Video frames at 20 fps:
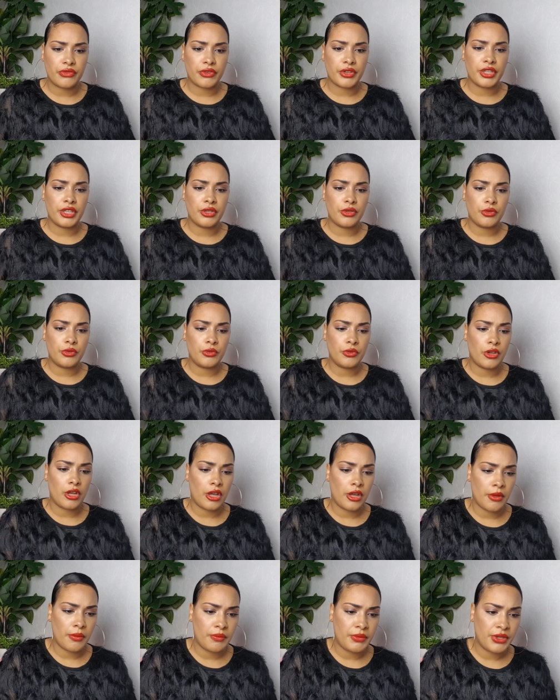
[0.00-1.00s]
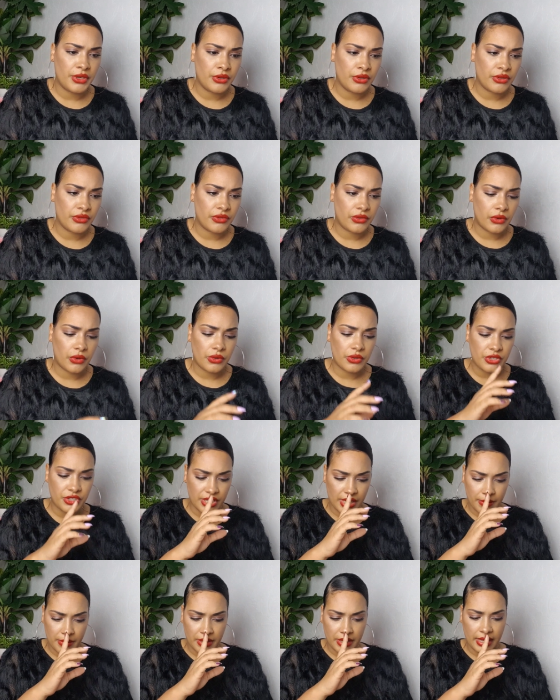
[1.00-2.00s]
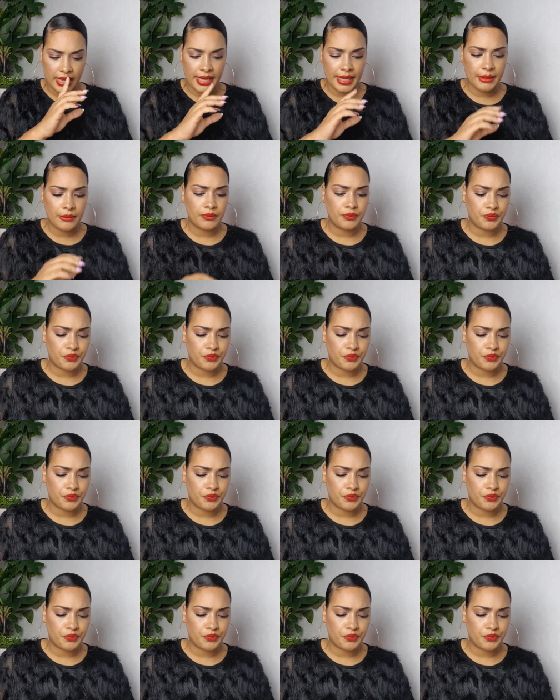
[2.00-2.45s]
for you uh, beautiful gemini